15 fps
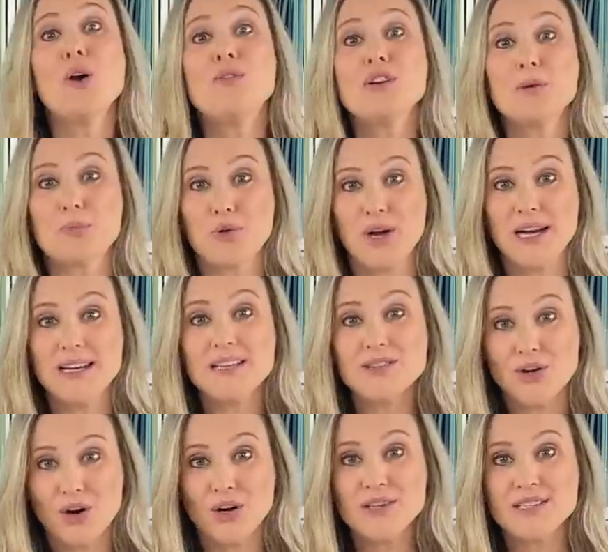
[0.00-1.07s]
over to
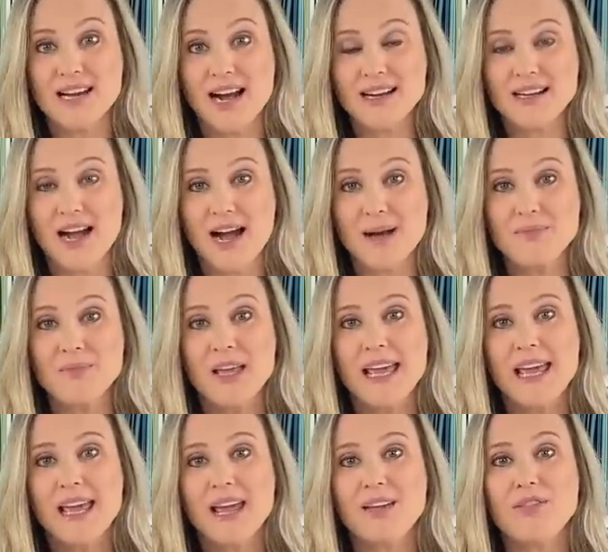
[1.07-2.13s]
brandyscards.com
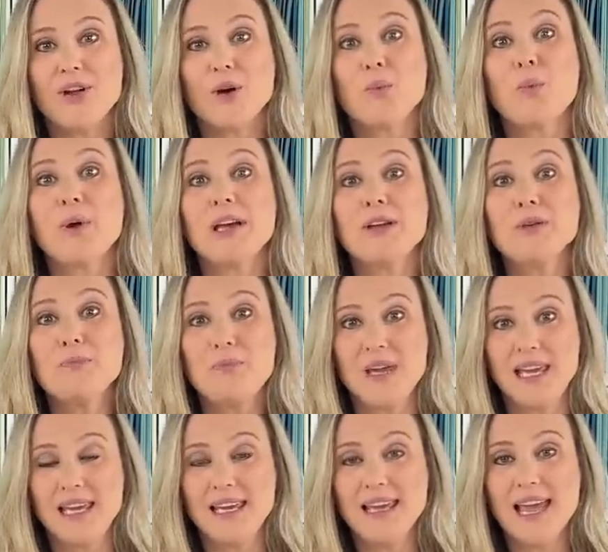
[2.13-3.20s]
and there will
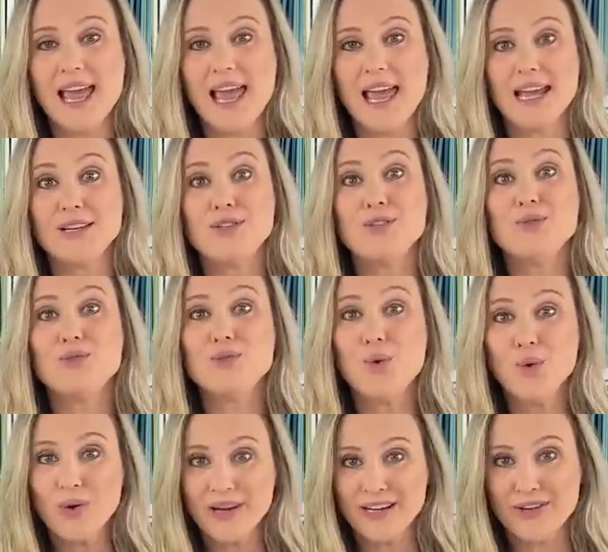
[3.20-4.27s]
be a
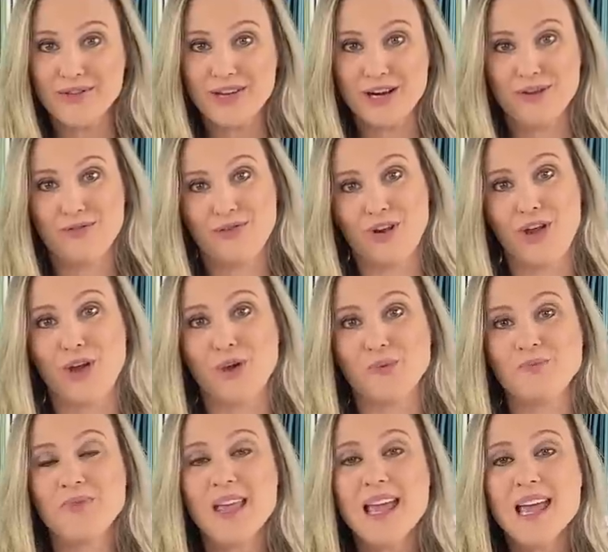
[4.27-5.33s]
tutorial there for you.
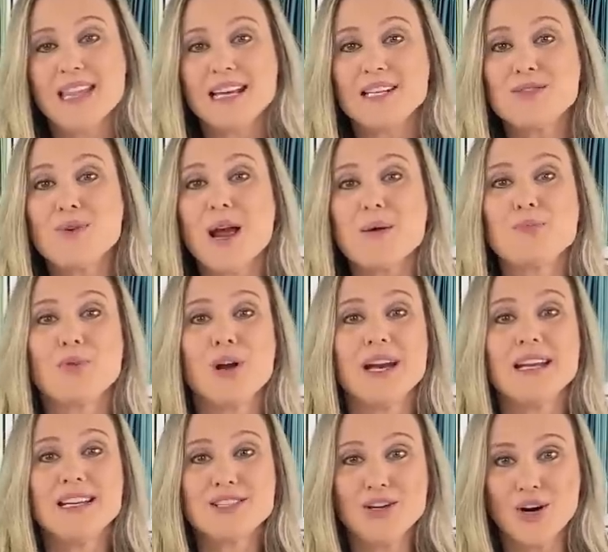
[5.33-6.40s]
That's right,
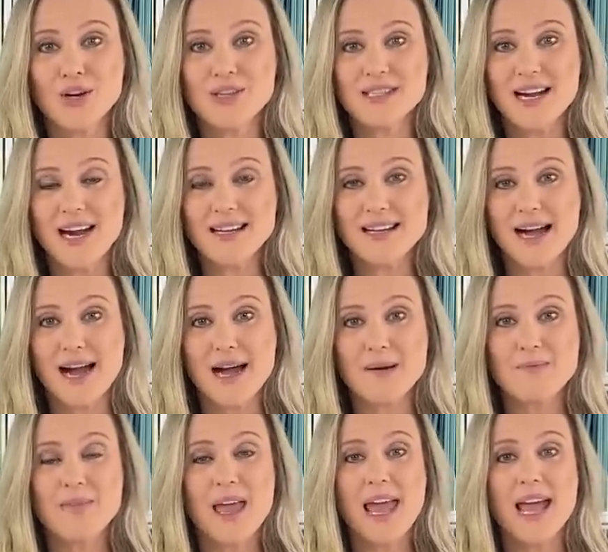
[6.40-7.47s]

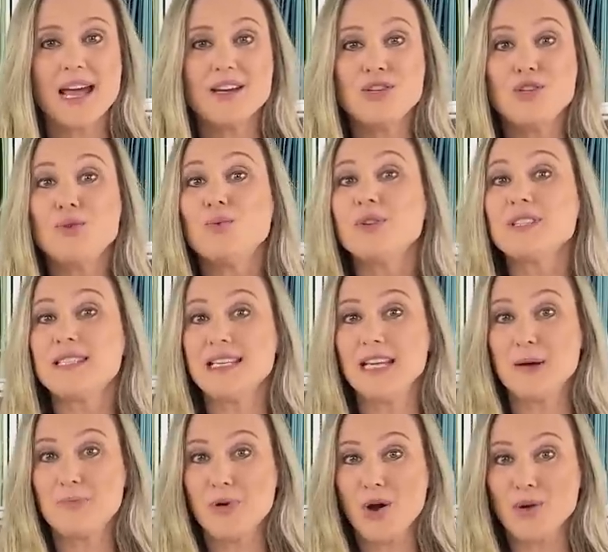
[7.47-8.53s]
brandyscards.com and you will see
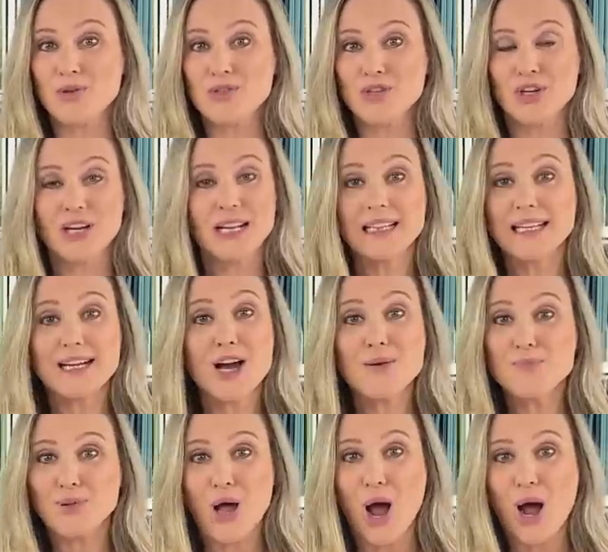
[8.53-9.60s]
a post. You're gonna click on
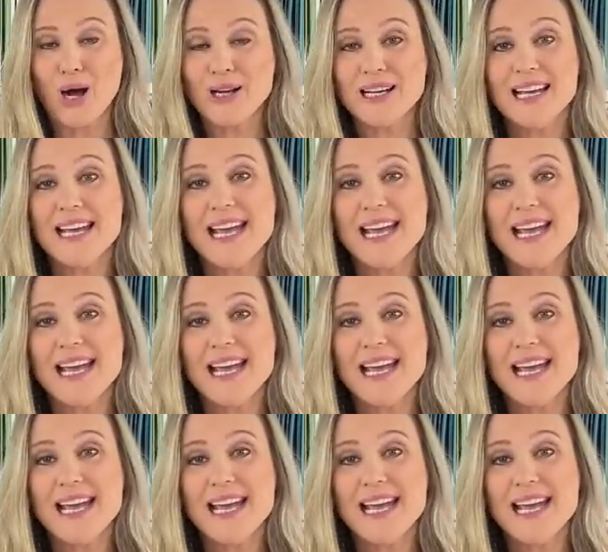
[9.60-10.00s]
blog